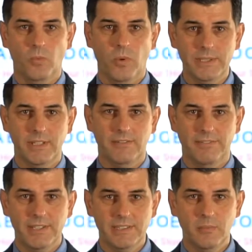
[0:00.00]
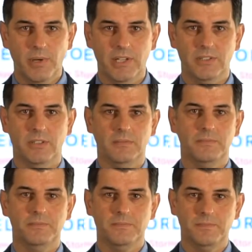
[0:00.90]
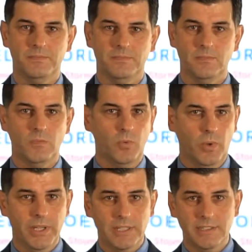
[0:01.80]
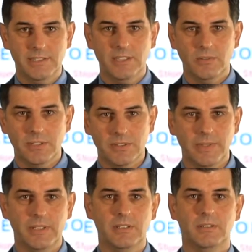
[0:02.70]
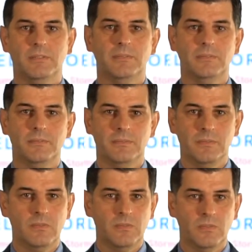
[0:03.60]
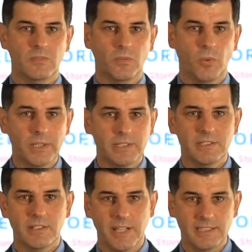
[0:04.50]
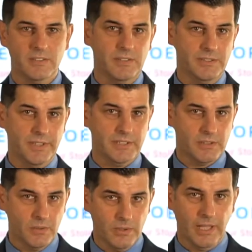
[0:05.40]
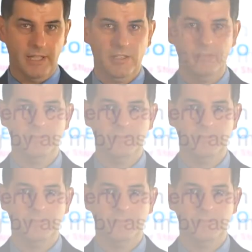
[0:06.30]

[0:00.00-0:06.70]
What's their first impression? Where does it sit on the street? What does the rest of the streets look like?